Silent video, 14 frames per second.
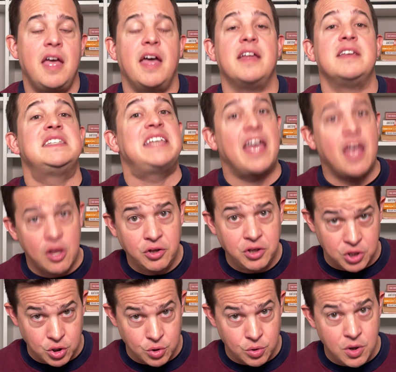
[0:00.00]
and tell
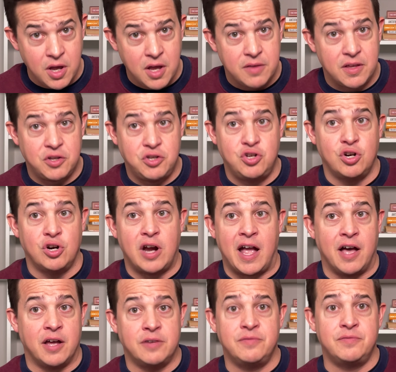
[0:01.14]
you that you're
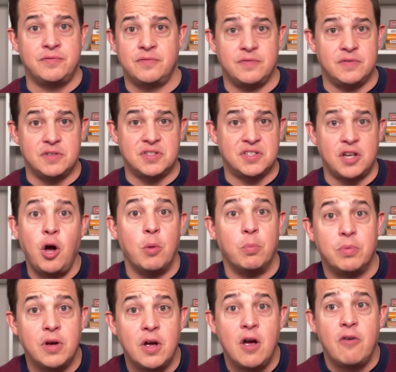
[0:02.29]
out of
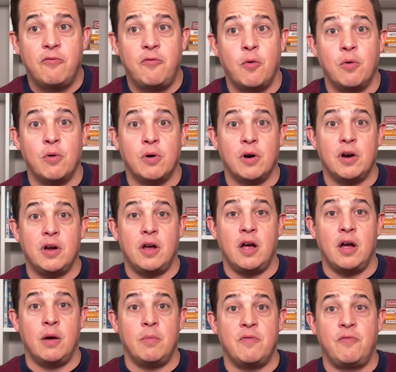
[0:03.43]
scope for
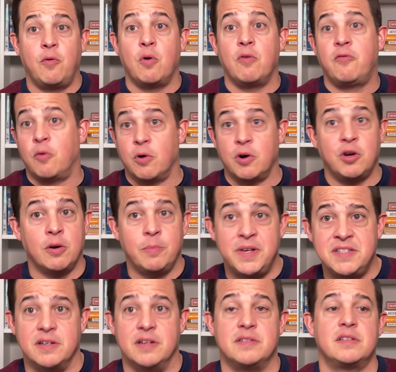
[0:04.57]
your
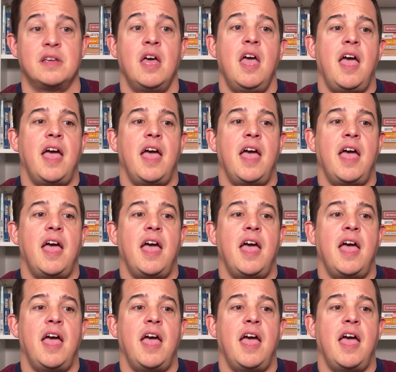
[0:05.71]
business.